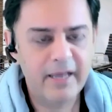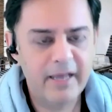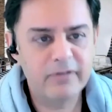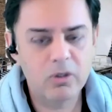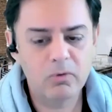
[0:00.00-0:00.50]

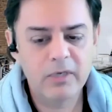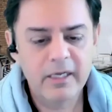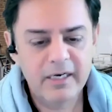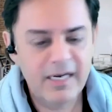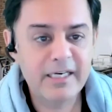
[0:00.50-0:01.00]
And so
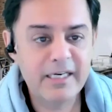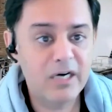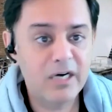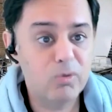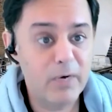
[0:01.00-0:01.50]

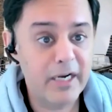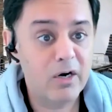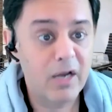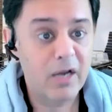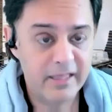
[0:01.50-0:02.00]
19 out of 20
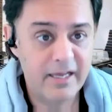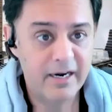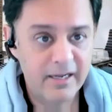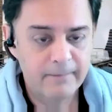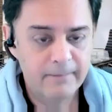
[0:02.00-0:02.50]
are like that.